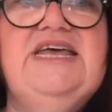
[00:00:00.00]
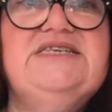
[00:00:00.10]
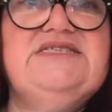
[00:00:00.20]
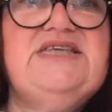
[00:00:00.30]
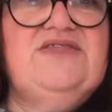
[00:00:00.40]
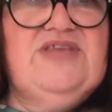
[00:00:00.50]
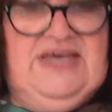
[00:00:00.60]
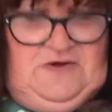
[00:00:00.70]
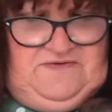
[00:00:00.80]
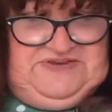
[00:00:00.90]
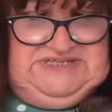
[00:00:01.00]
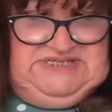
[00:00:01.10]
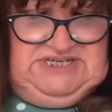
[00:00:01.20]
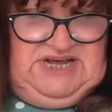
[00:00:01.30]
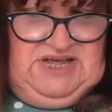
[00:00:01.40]
So then the health
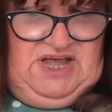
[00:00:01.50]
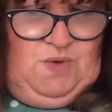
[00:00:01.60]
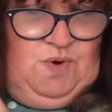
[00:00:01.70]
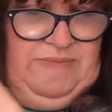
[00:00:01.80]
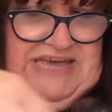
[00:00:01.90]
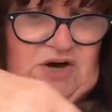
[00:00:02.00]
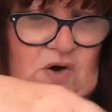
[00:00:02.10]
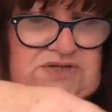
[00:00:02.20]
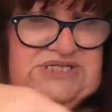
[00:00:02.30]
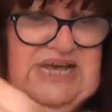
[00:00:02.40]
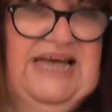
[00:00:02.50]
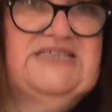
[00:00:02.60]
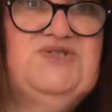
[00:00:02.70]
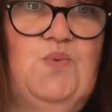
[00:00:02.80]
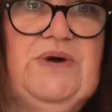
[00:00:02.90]
visitor will make
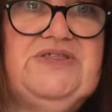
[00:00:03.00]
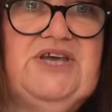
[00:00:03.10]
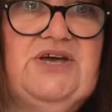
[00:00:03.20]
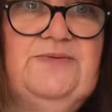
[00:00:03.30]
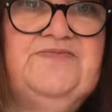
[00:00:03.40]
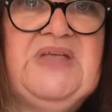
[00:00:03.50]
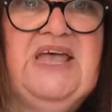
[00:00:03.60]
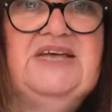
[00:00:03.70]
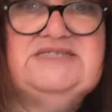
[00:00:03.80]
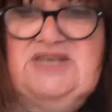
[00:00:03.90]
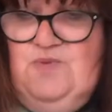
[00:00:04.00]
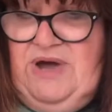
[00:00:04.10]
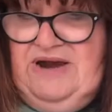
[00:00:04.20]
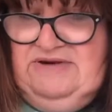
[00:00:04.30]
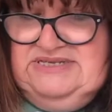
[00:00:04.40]
contact with you. So
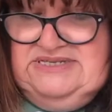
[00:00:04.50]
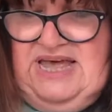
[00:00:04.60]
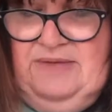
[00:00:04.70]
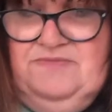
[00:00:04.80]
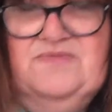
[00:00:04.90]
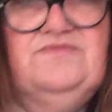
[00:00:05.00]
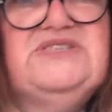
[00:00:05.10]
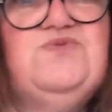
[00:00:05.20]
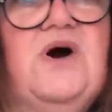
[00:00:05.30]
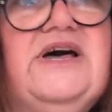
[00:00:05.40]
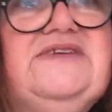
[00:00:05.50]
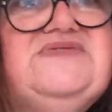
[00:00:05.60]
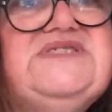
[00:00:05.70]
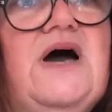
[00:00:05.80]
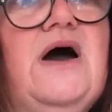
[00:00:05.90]
whereas
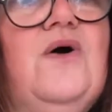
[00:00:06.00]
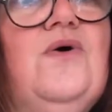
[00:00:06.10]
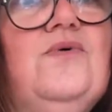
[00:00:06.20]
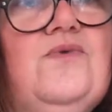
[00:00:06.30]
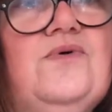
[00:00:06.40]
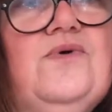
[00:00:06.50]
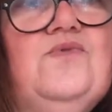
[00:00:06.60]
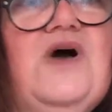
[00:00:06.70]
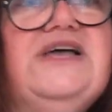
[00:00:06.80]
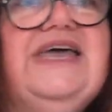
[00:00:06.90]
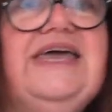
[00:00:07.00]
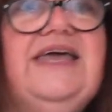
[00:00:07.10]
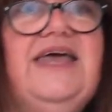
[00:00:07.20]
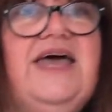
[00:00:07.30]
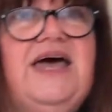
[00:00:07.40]
midwives are working
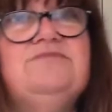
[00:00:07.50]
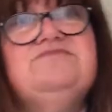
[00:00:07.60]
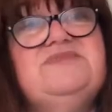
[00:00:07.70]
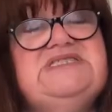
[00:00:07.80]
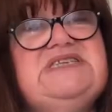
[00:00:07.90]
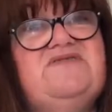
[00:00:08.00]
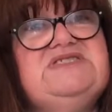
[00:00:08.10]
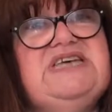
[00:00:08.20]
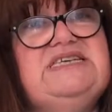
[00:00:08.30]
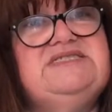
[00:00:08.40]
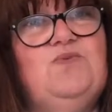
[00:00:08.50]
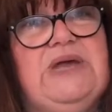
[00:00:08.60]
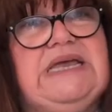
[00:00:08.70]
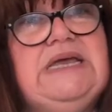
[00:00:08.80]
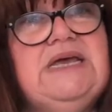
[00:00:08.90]
7 days a
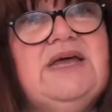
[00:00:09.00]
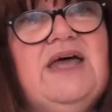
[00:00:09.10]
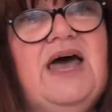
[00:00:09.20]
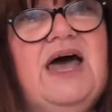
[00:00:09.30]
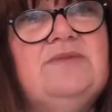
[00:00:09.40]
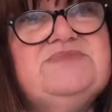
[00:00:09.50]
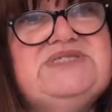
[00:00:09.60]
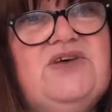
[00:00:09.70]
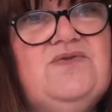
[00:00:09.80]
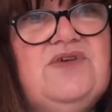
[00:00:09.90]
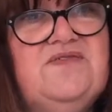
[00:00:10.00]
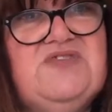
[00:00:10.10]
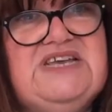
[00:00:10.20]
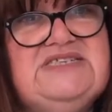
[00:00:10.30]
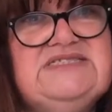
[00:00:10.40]
week, so if
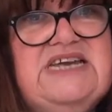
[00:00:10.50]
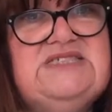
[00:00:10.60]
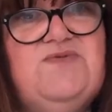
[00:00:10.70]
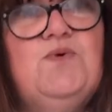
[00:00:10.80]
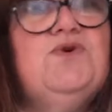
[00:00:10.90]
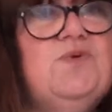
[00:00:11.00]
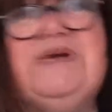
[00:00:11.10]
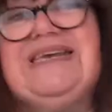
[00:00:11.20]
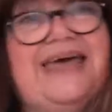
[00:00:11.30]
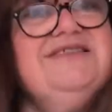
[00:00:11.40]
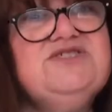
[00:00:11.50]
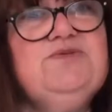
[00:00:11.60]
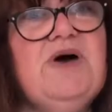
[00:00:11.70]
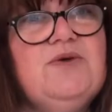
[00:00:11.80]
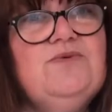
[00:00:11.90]
these days fall on a weekend,
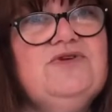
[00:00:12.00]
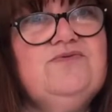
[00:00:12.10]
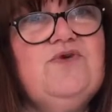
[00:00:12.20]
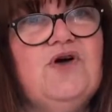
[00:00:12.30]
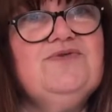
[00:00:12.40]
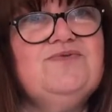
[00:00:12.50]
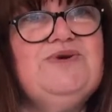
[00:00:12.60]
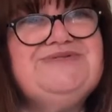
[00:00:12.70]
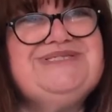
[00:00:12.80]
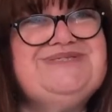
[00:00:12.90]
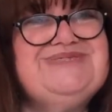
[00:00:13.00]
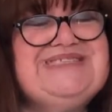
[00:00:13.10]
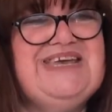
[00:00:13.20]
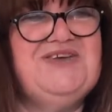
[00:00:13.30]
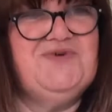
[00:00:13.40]
you will still
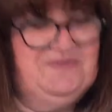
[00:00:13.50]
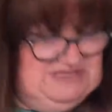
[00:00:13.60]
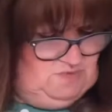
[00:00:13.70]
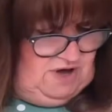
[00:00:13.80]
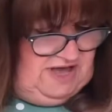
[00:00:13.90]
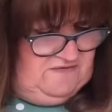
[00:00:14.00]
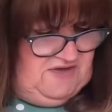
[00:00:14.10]
see your midwife.